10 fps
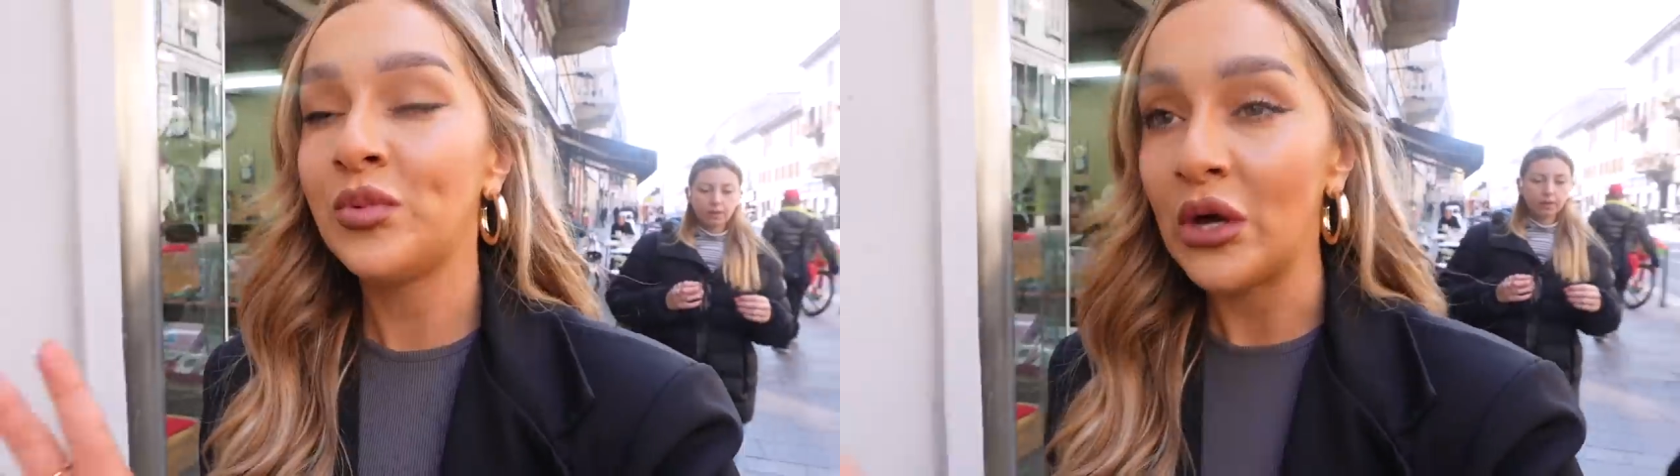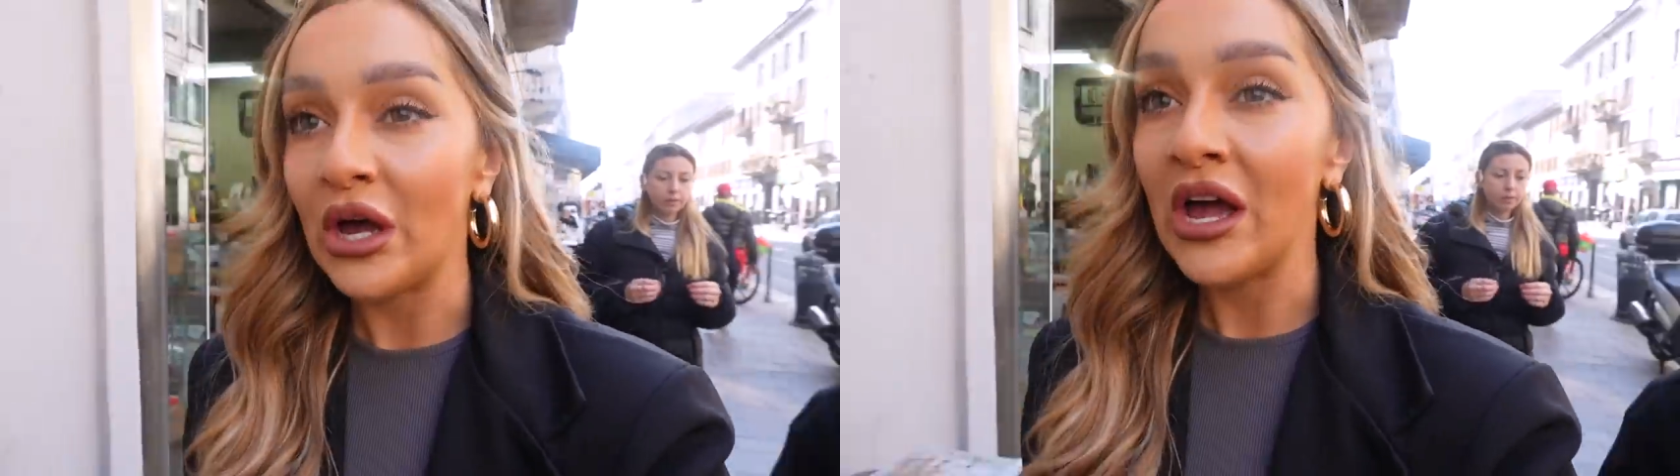
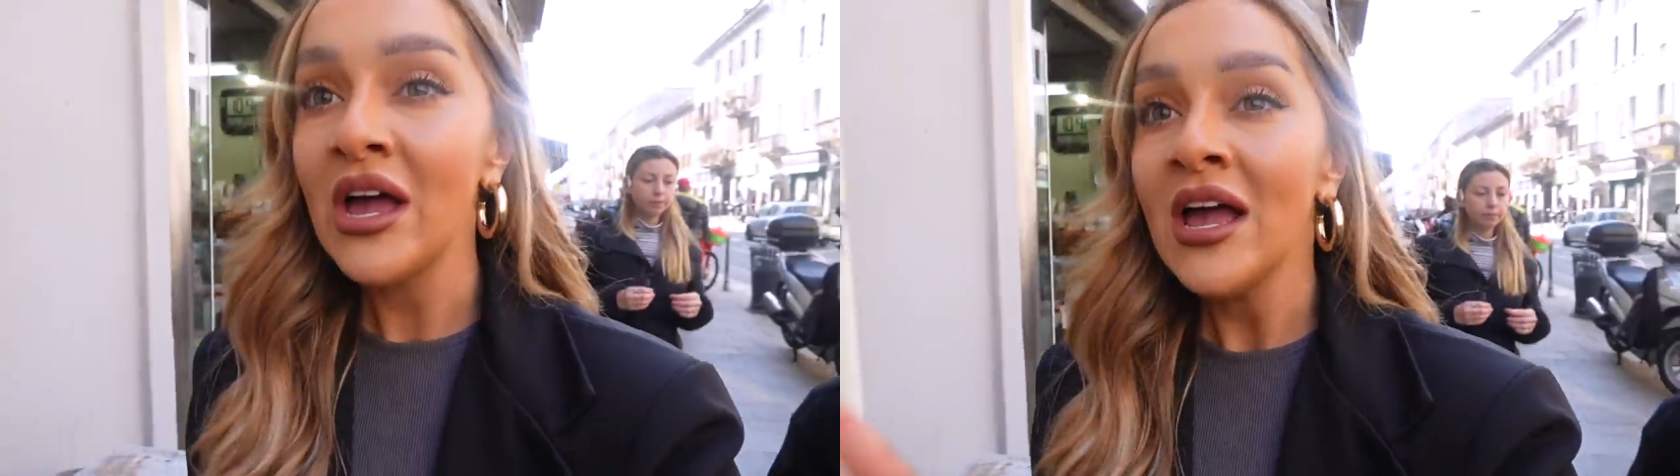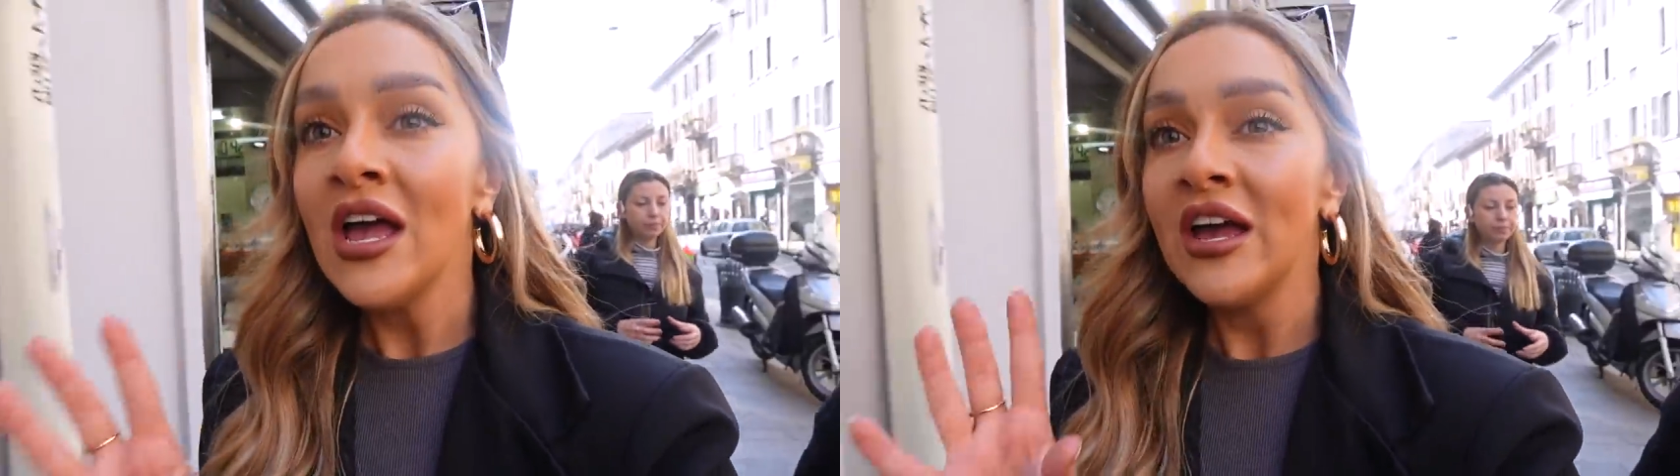
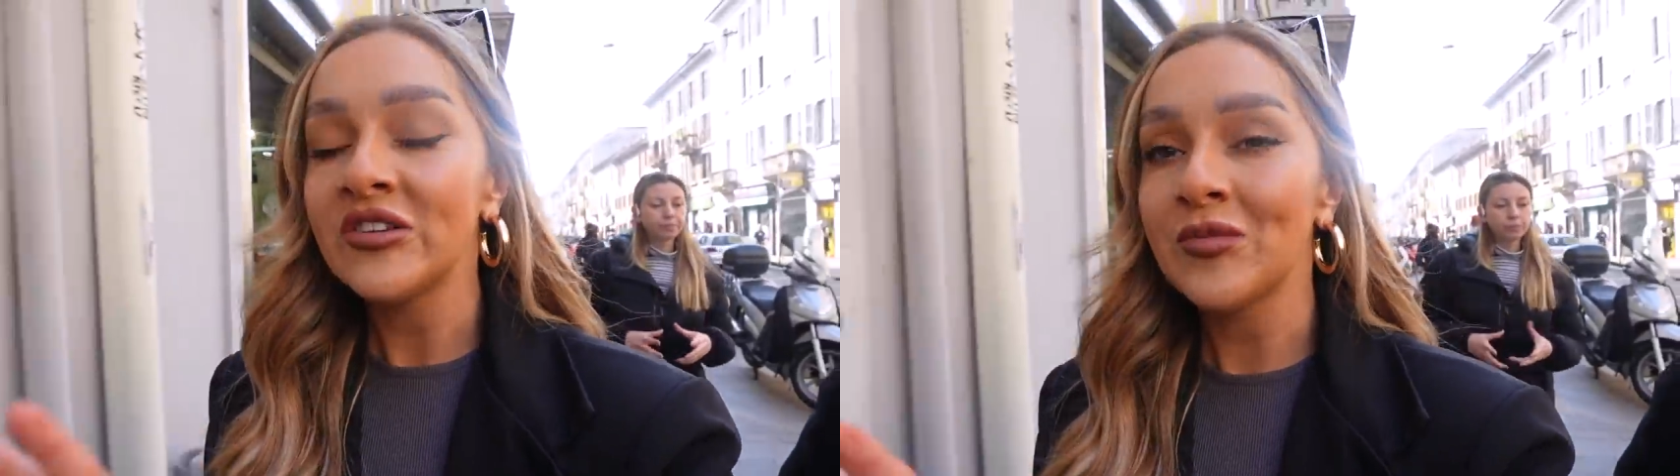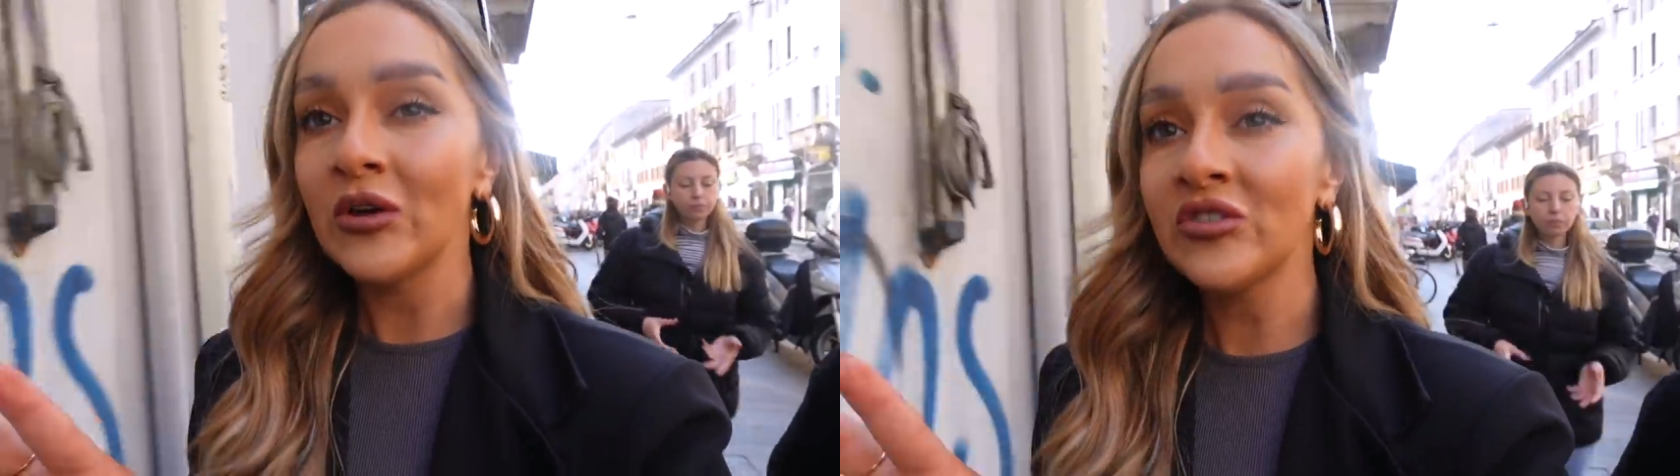but
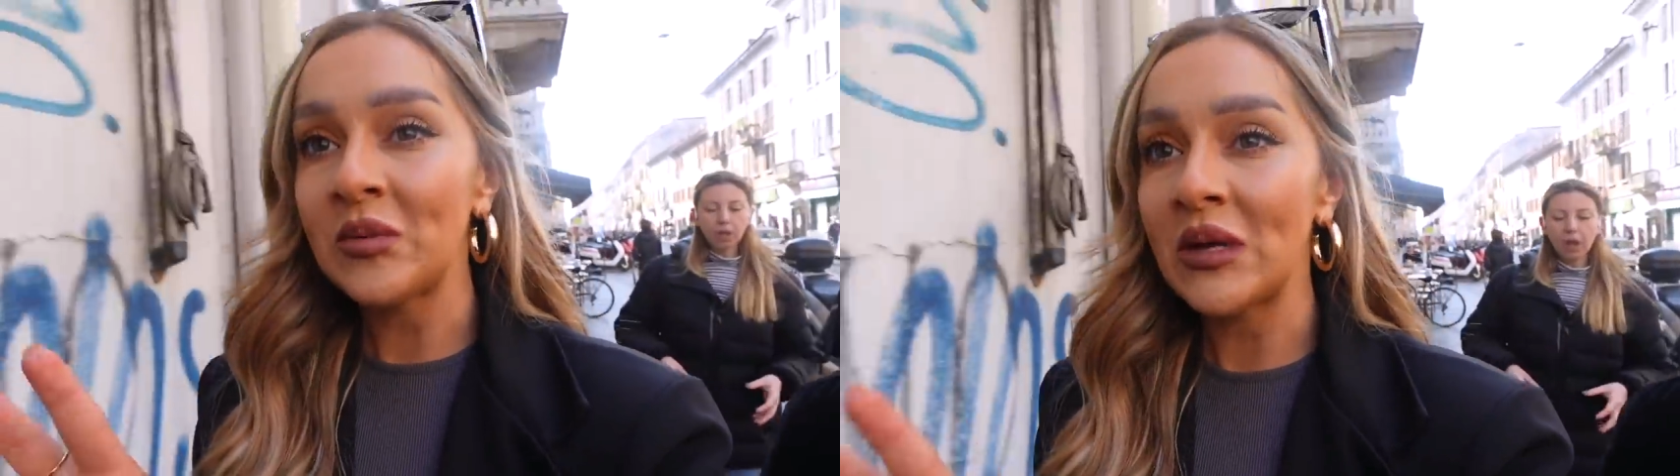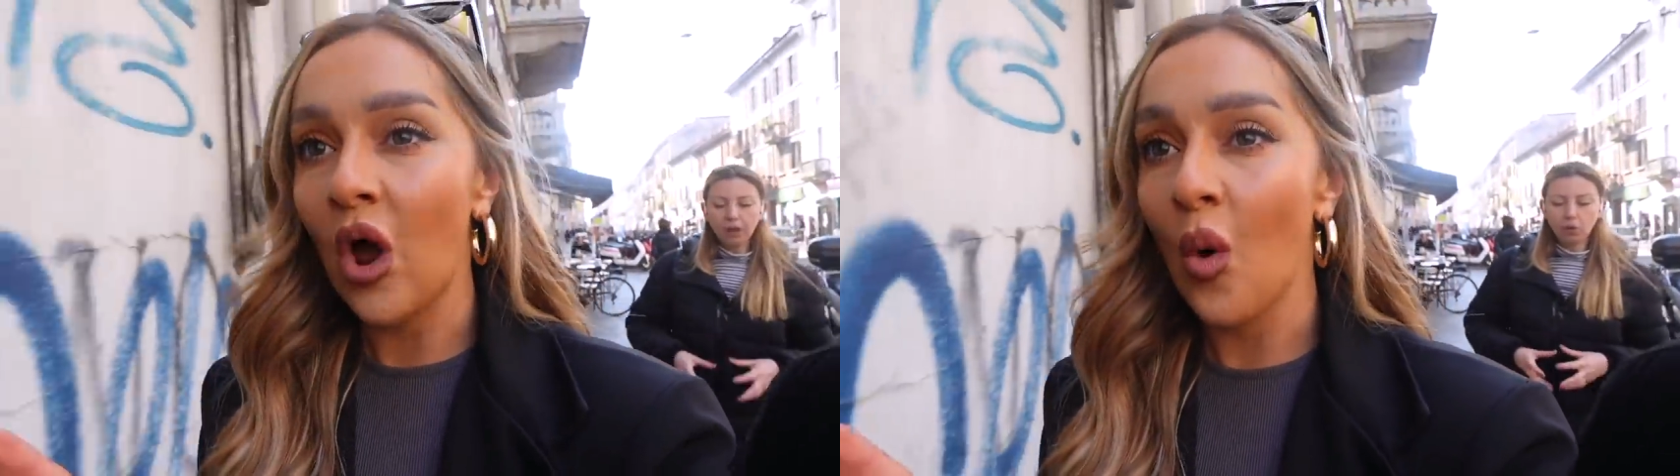it's supposed to
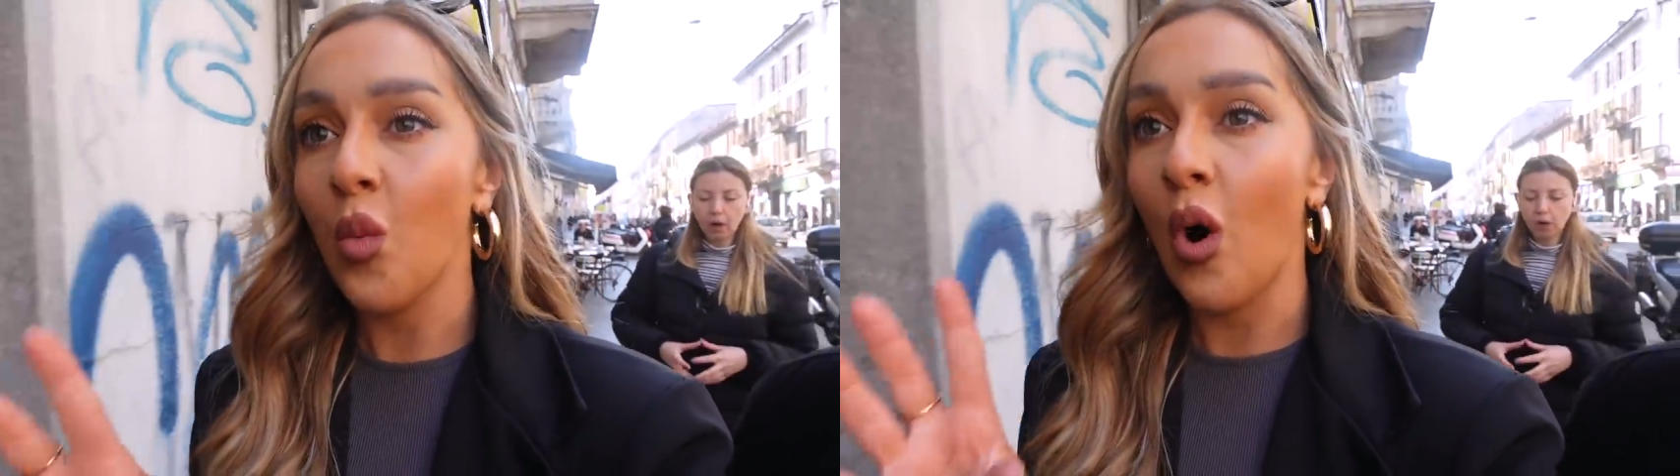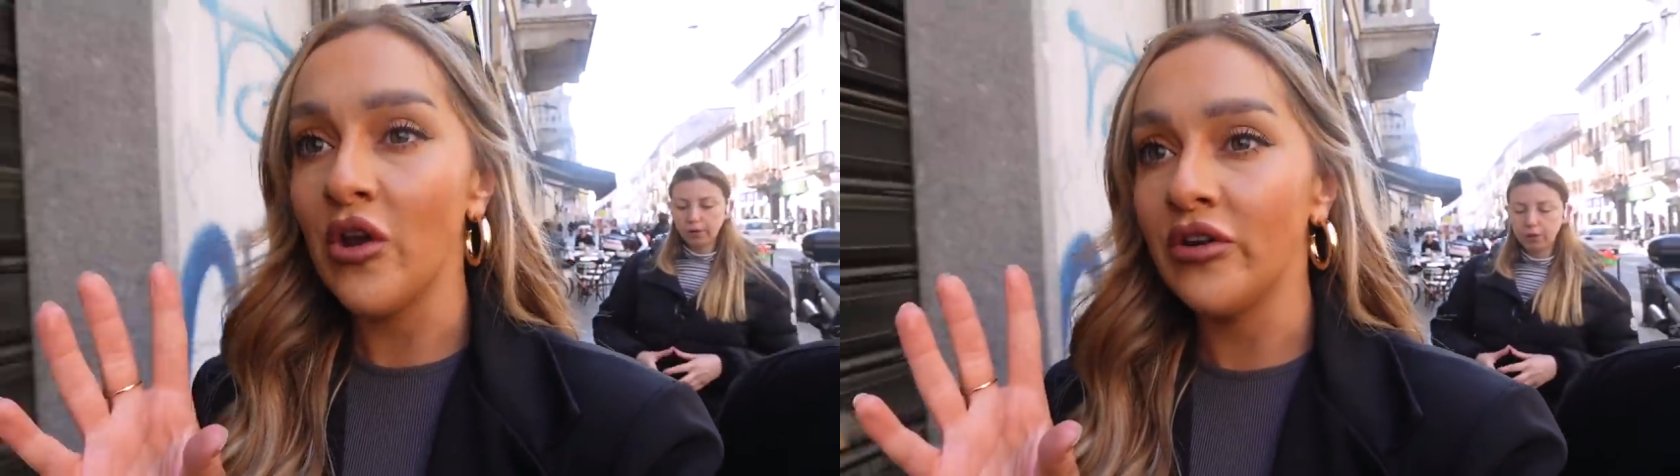be like
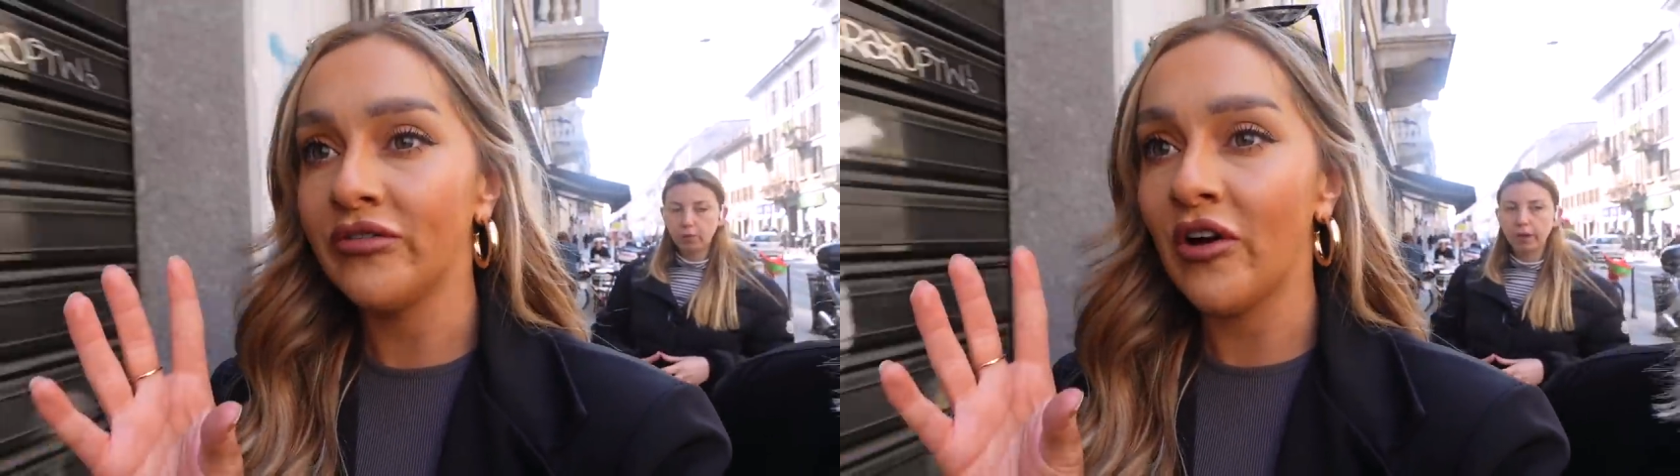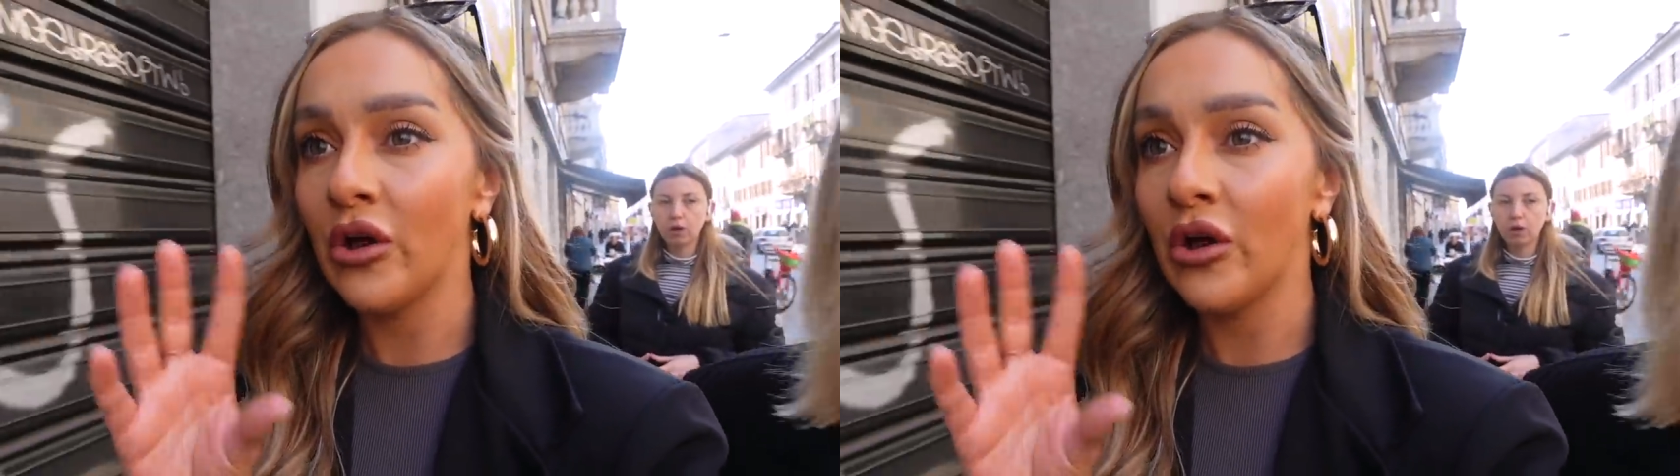one of